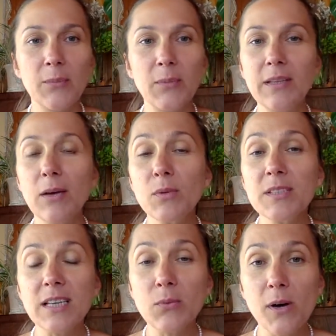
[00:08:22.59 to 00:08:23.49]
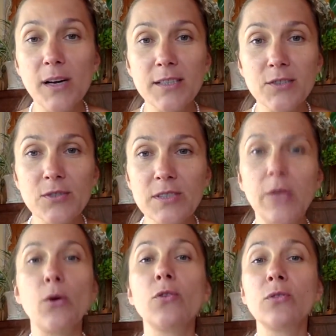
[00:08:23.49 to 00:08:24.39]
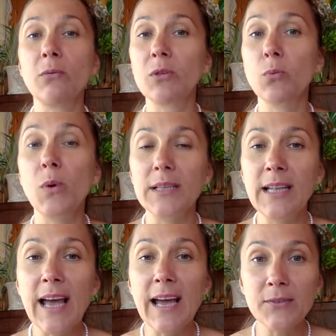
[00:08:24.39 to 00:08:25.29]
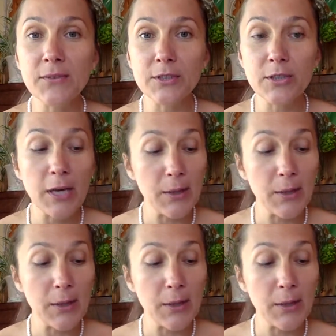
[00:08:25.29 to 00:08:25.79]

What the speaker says: but I was advised to stick only with one language.